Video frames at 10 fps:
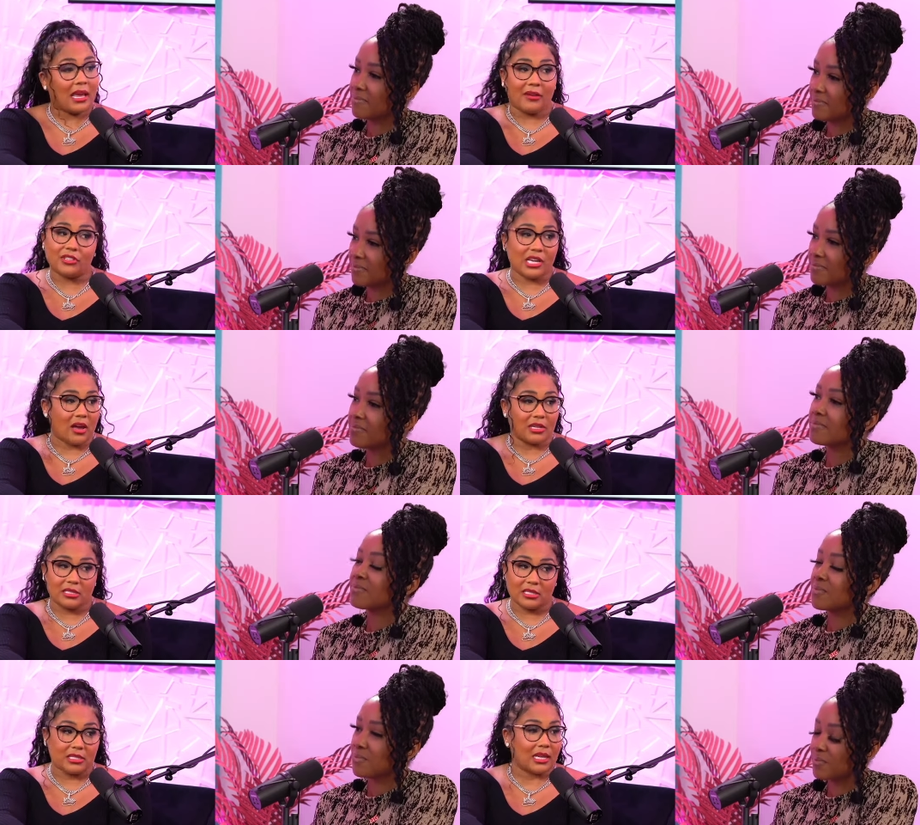Speaker 1: have a child at
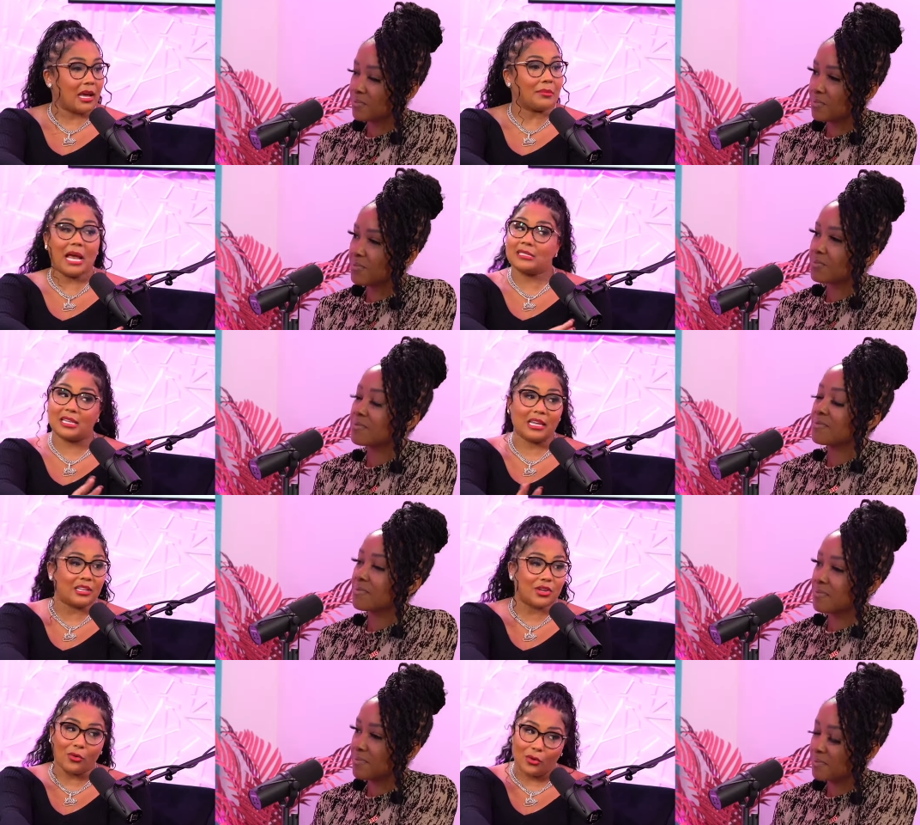16. I'm not
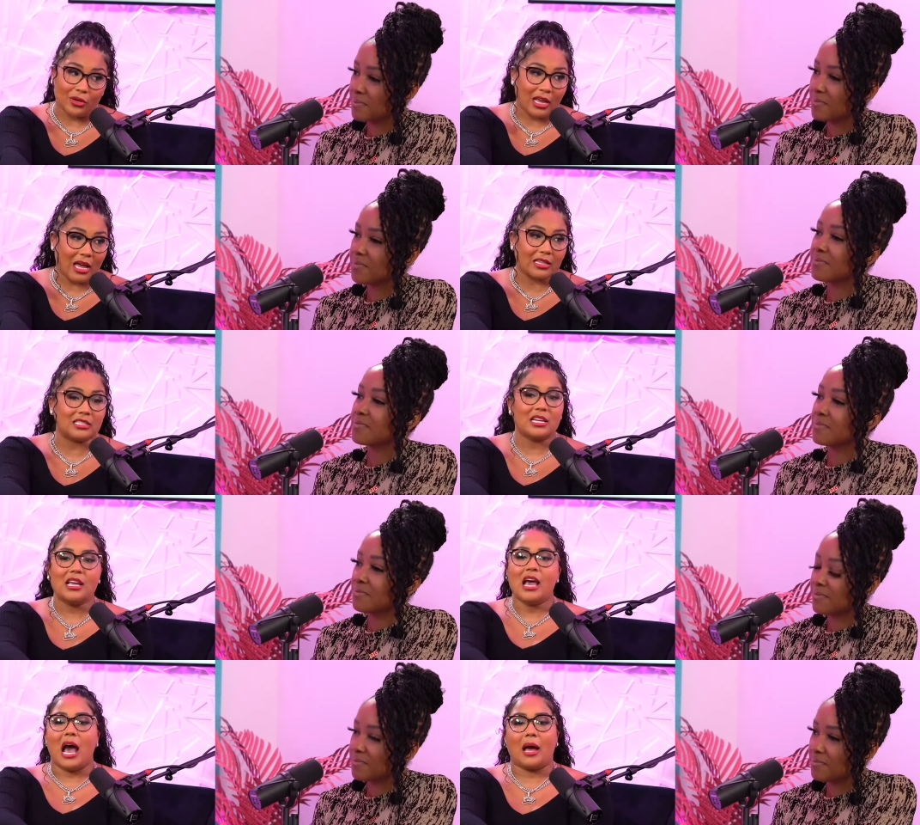saying don't go to college.
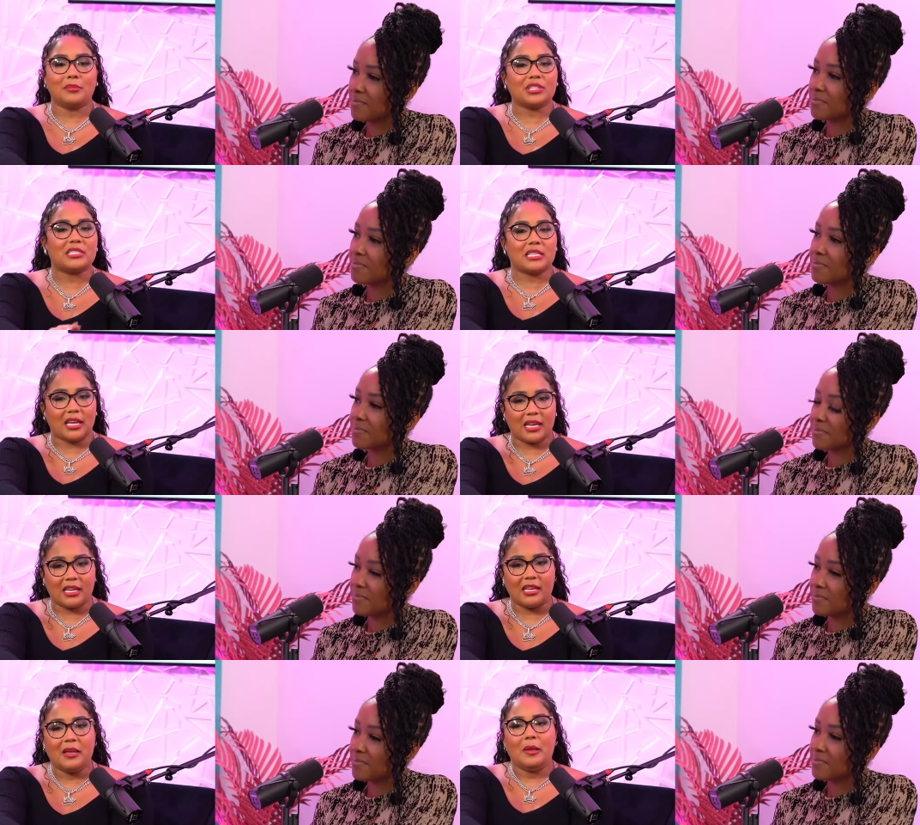I'm just
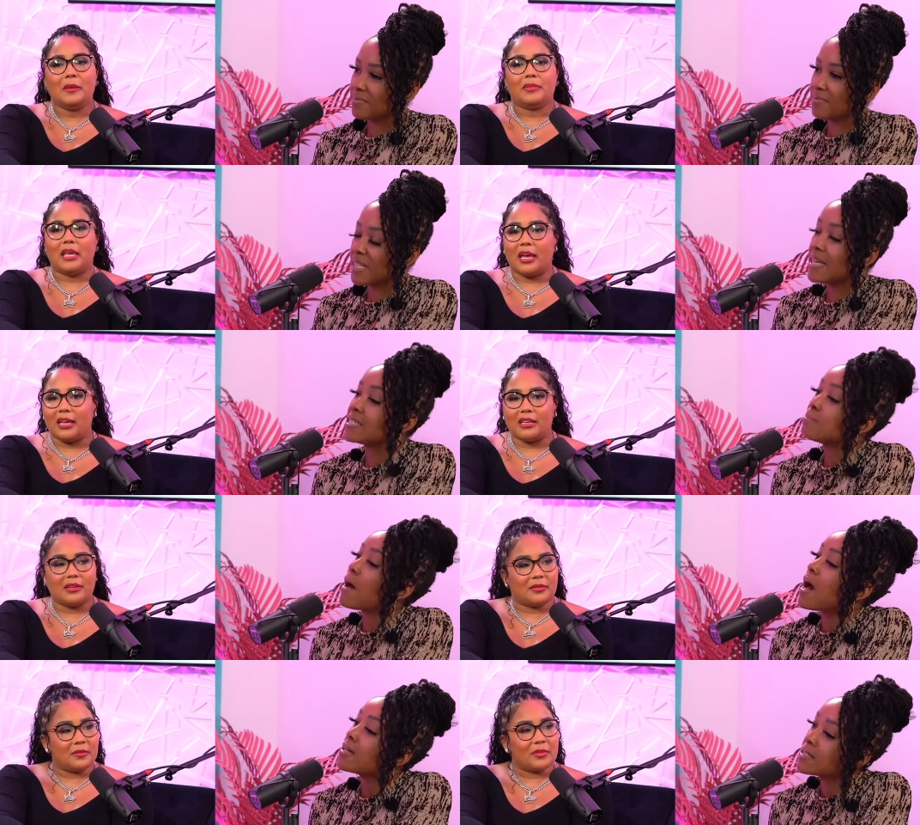saying that it's
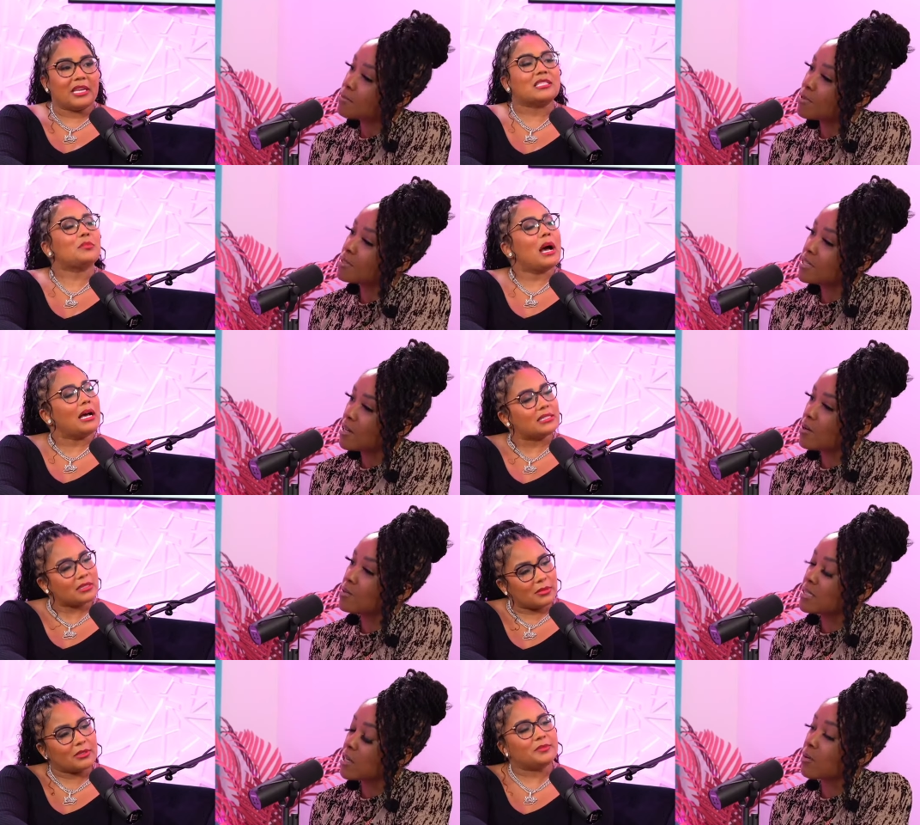possible to
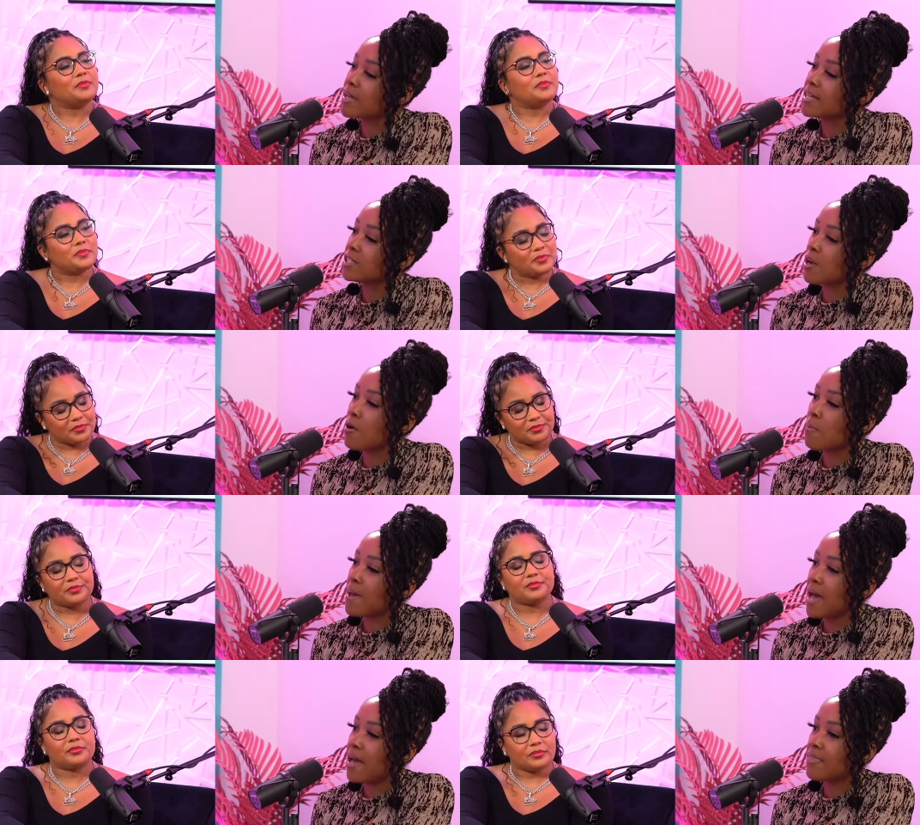possible. go to
Speaker 2: create your own
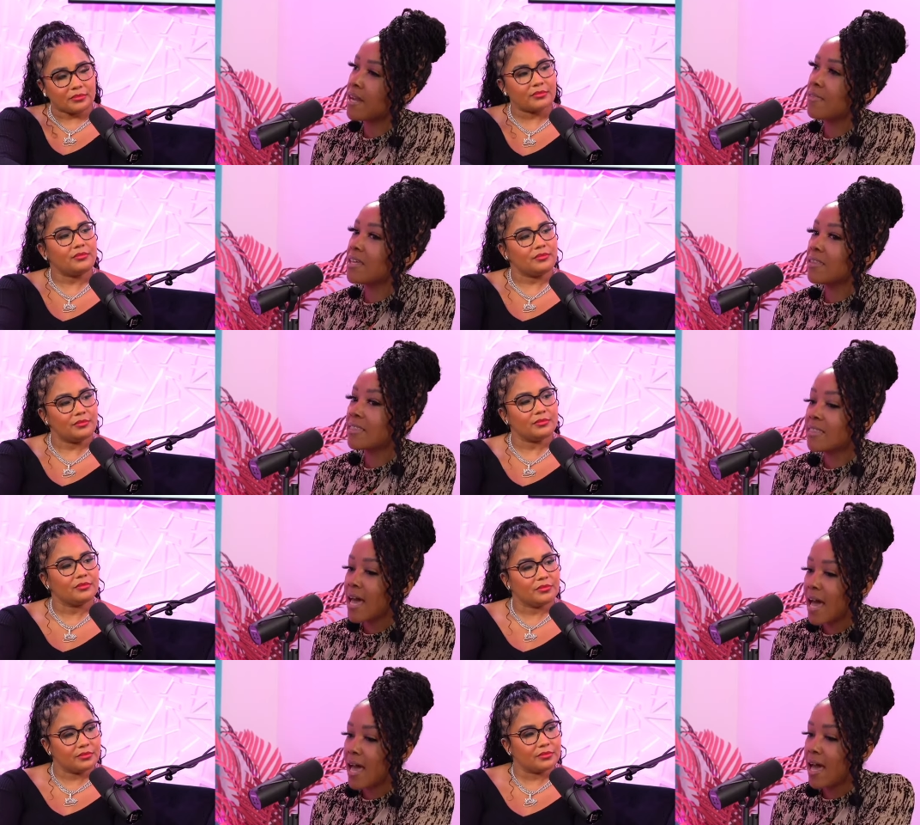path. And I think
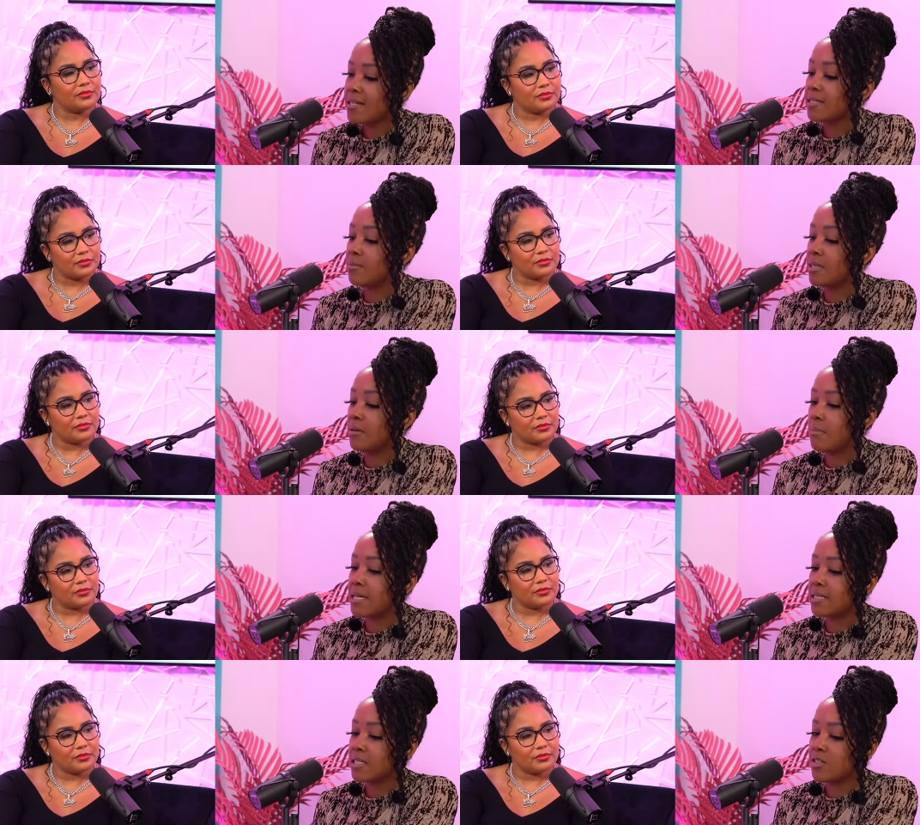that has to be the
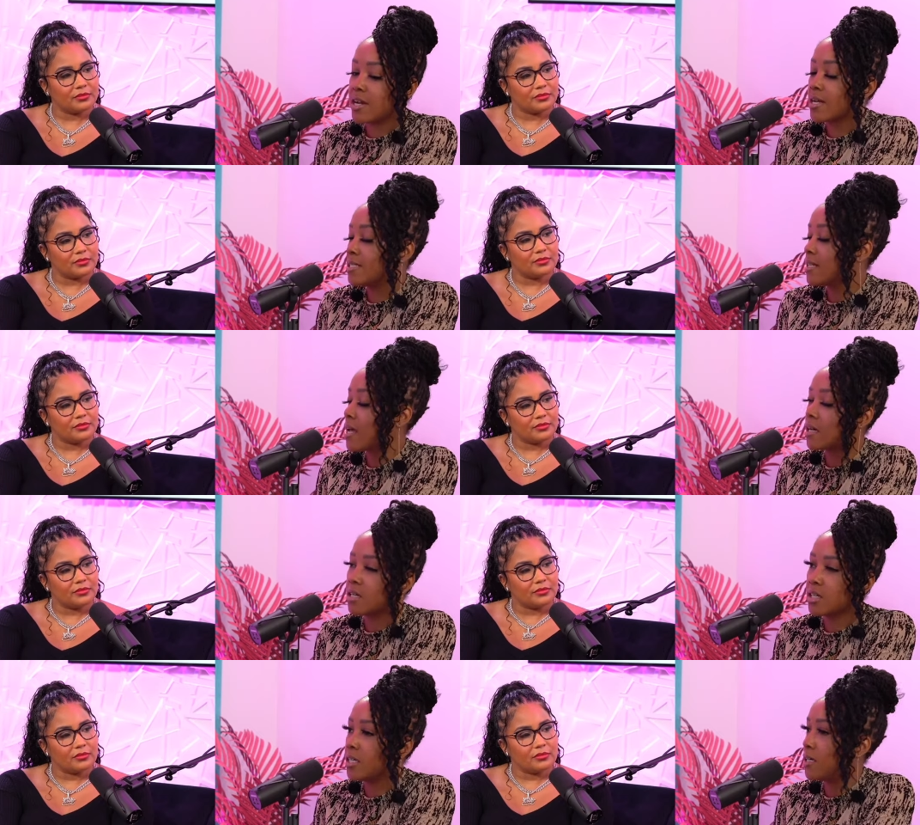message. There is not a
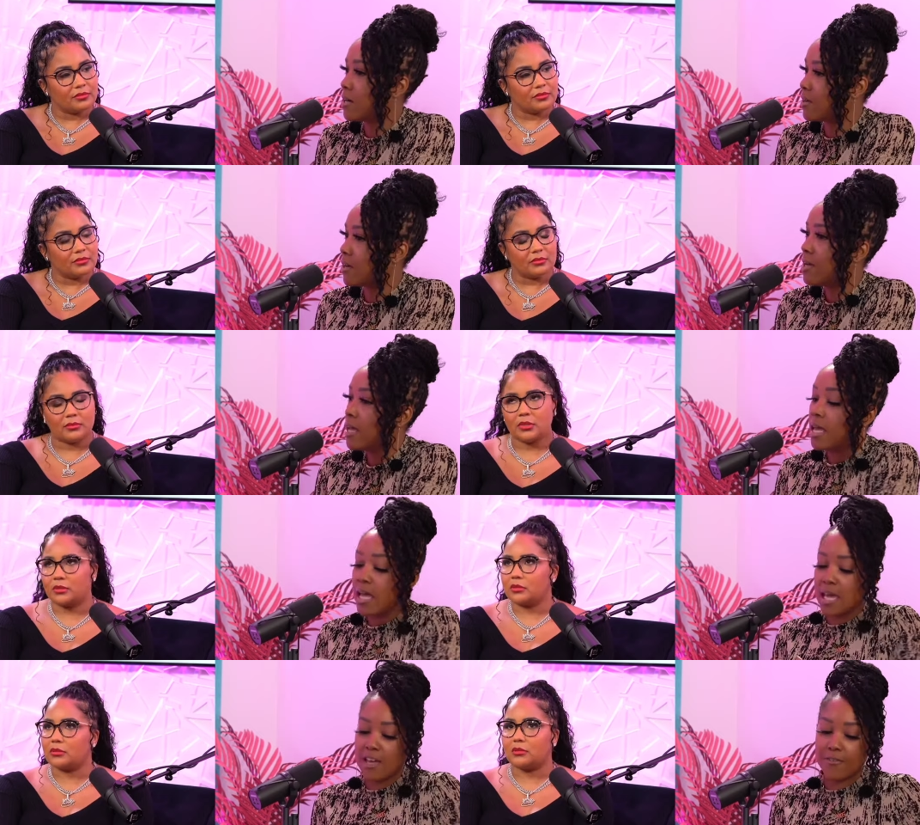cookie cutter.
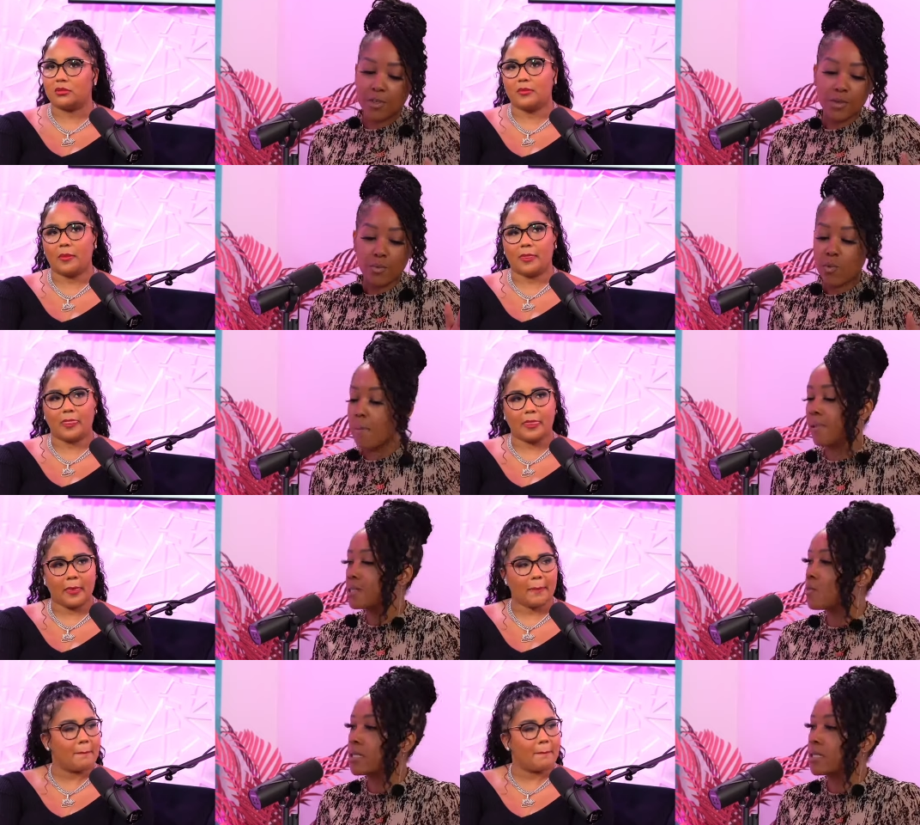If you one plus one